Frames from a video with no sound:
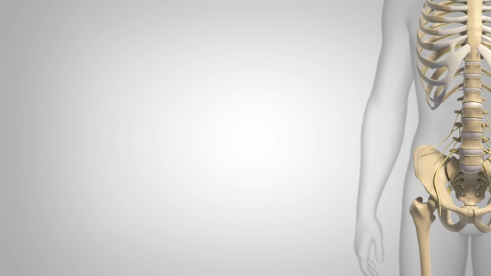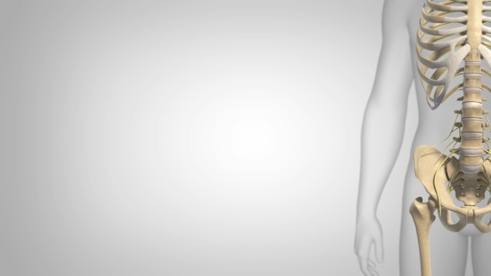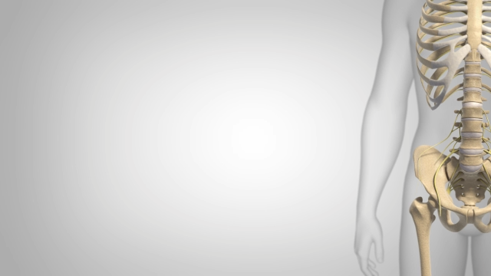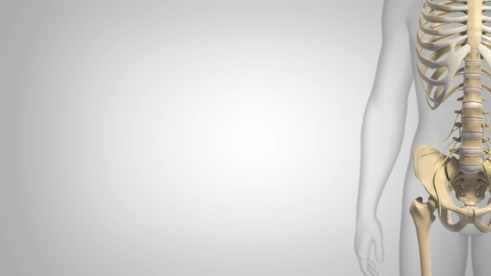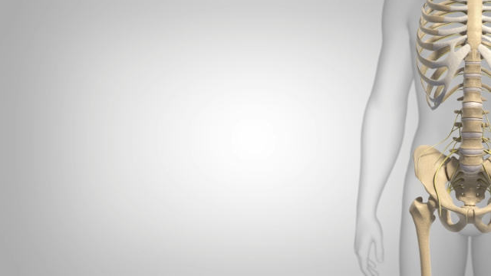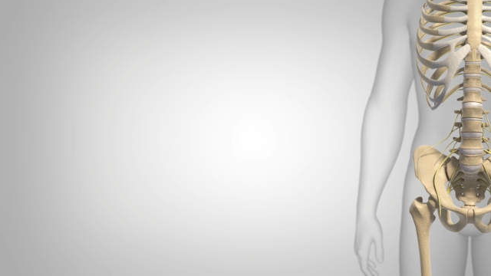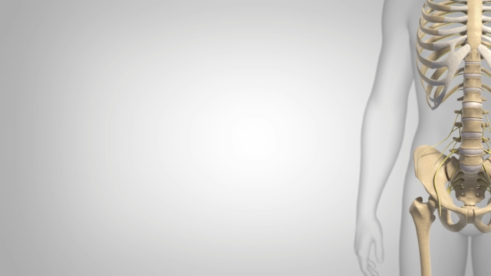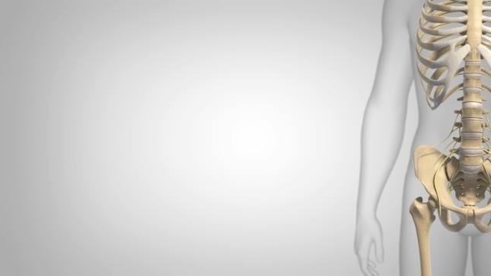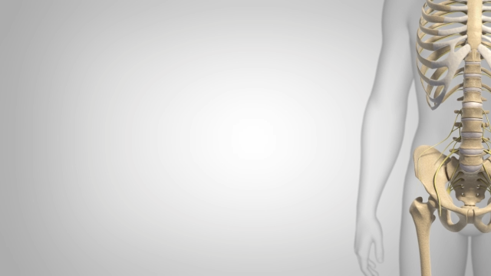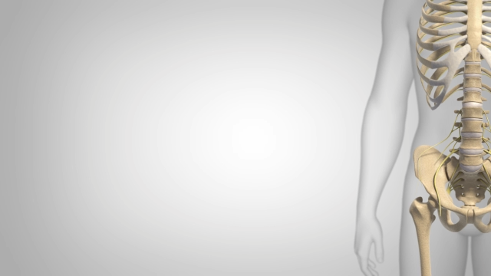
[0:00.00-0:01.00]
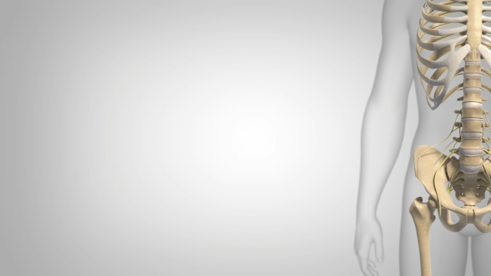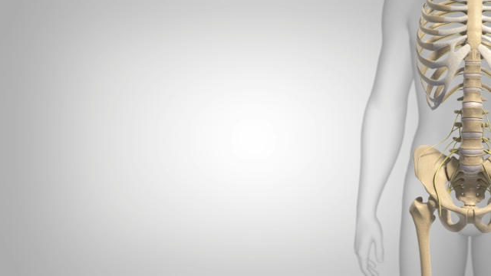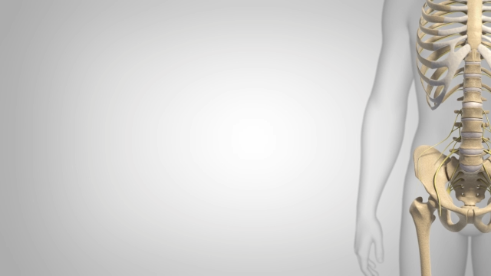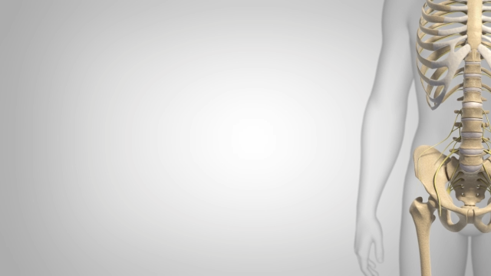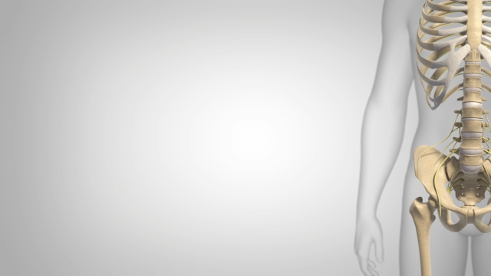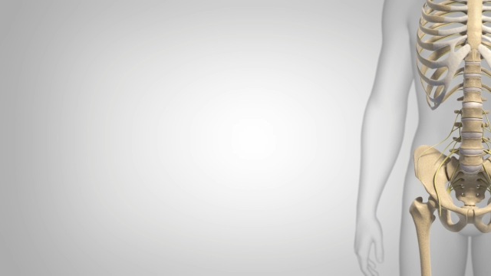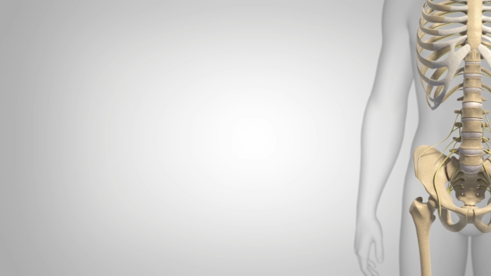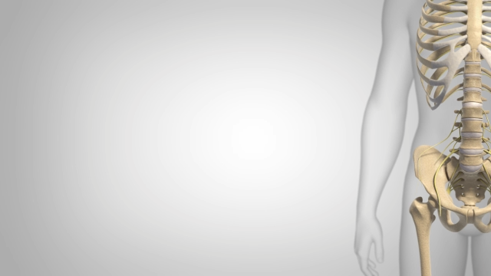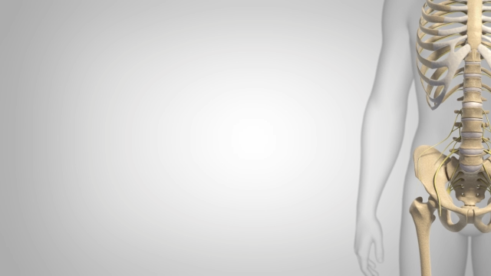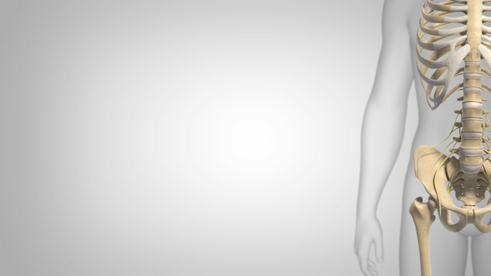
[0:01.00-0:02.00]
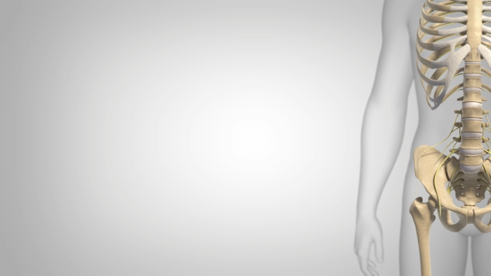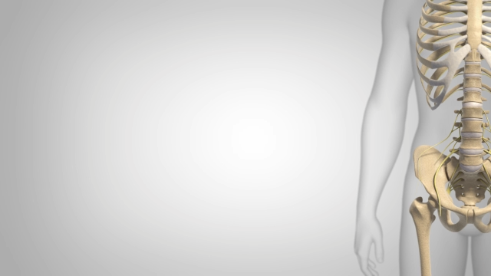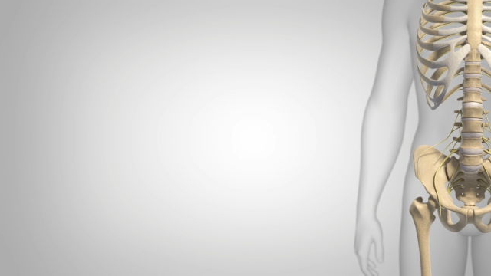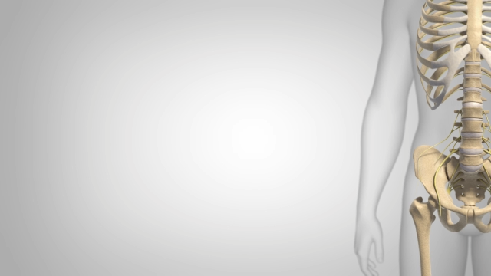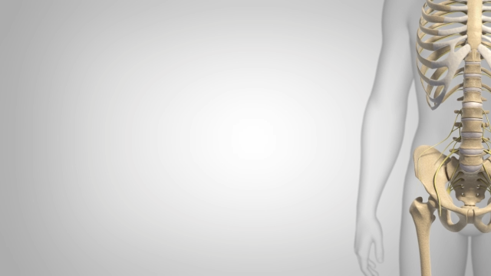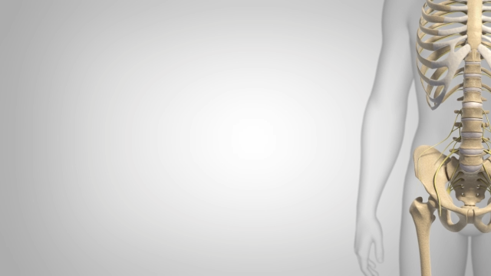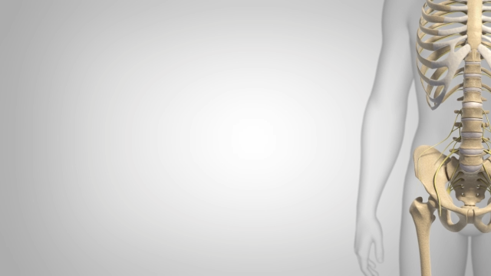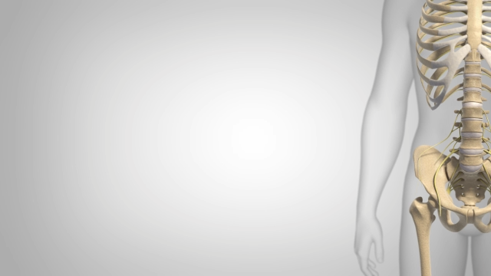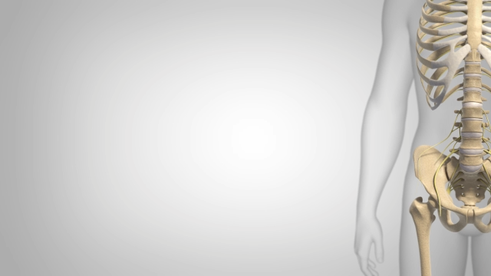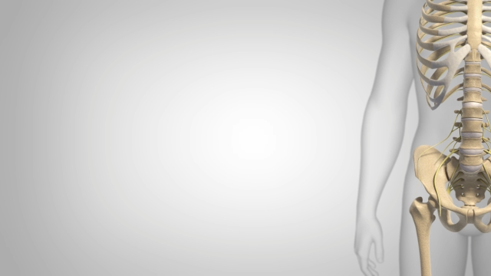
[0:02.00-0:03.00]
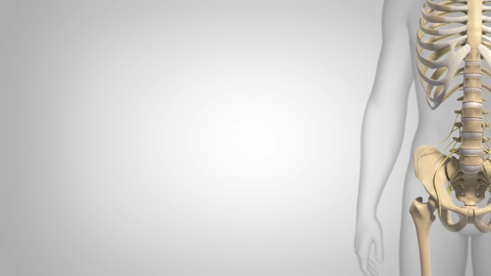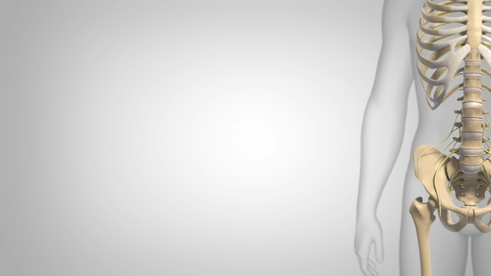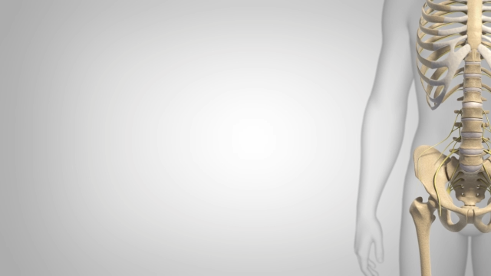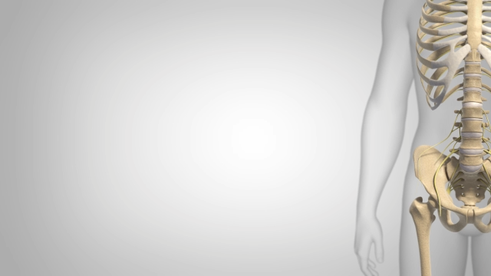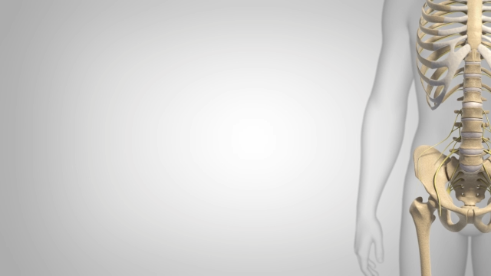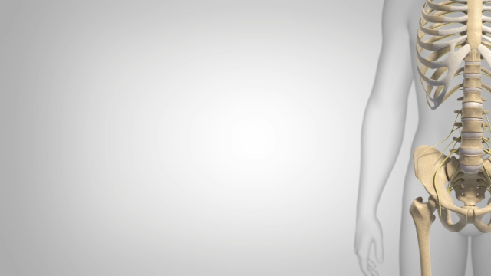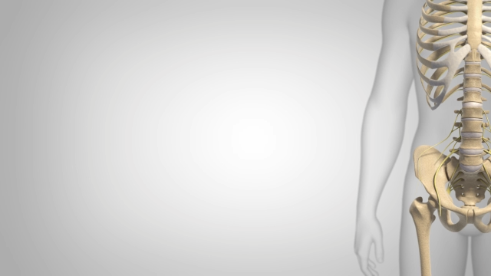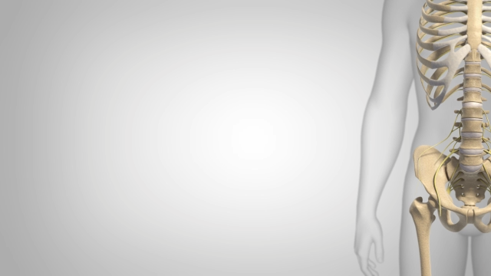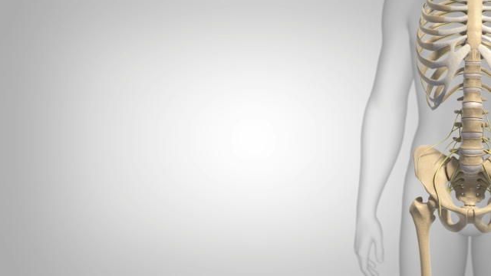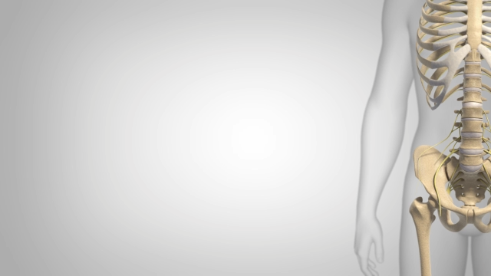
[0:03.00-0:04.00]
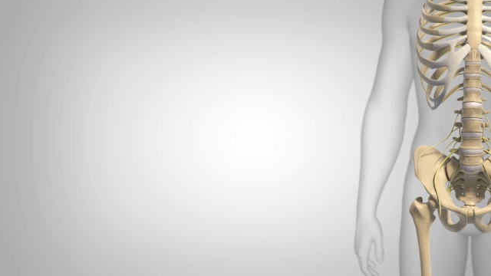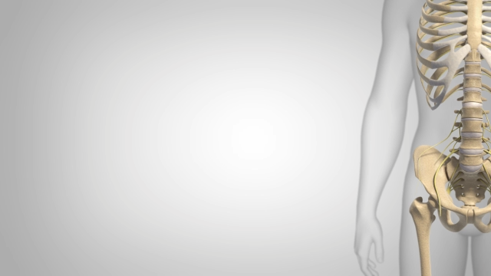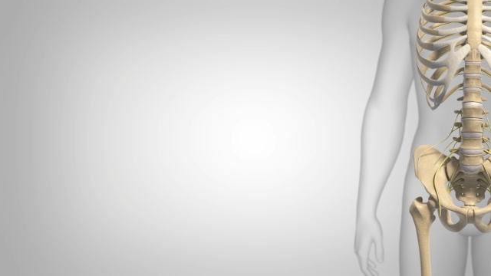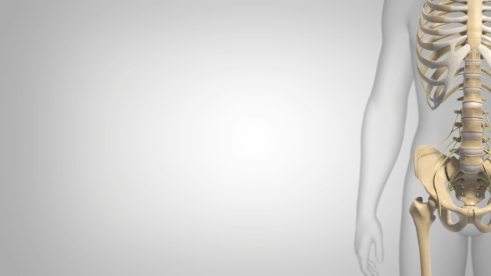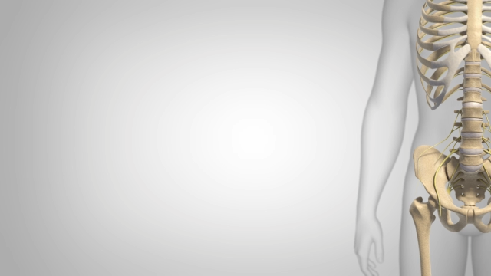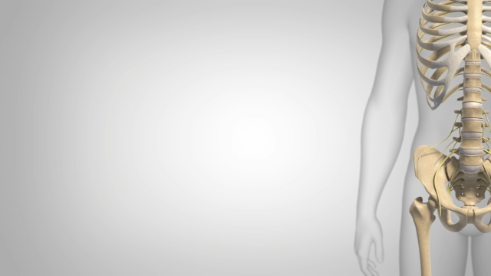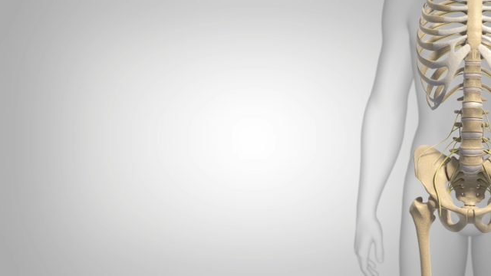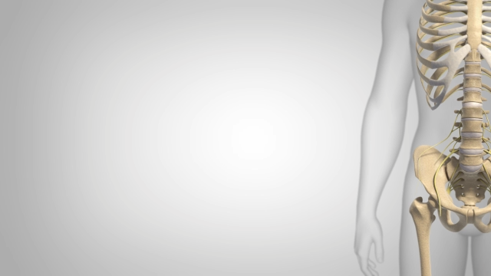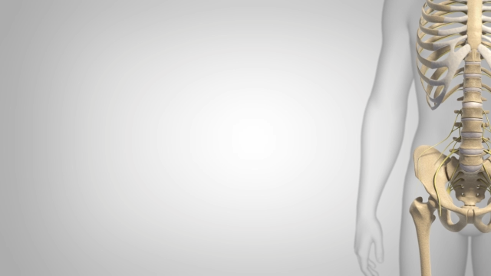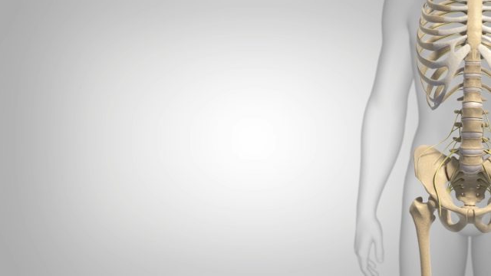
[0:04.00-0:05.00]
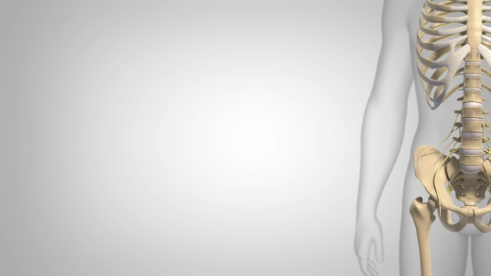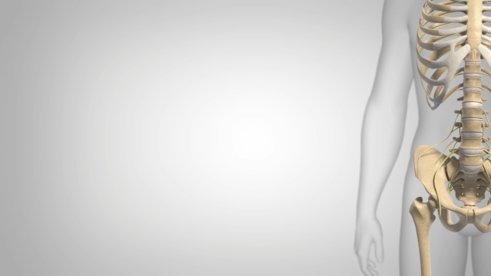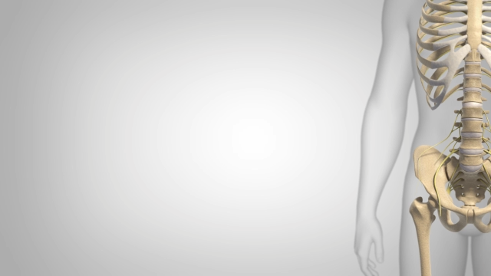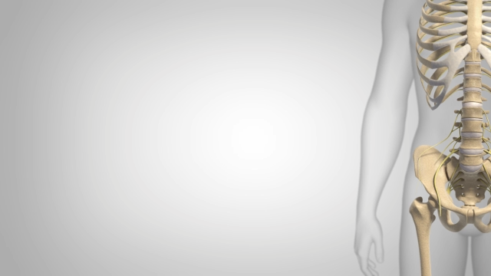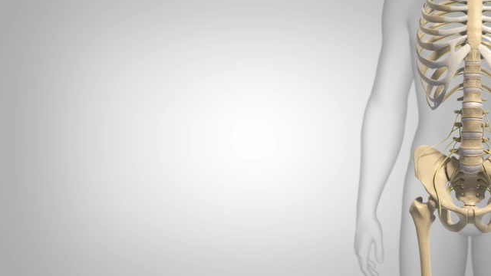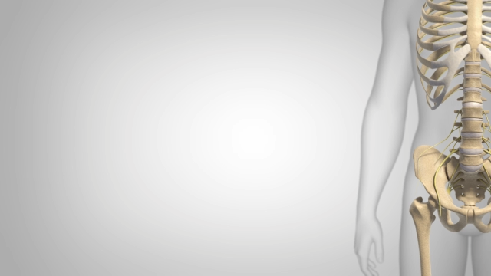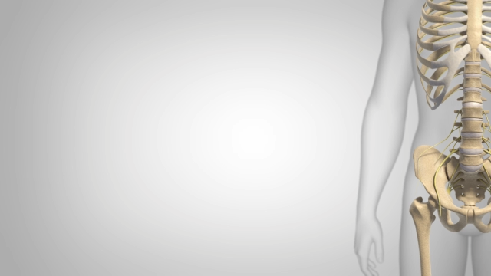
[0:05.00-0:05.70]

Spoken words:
Nobody's mouth can be seen.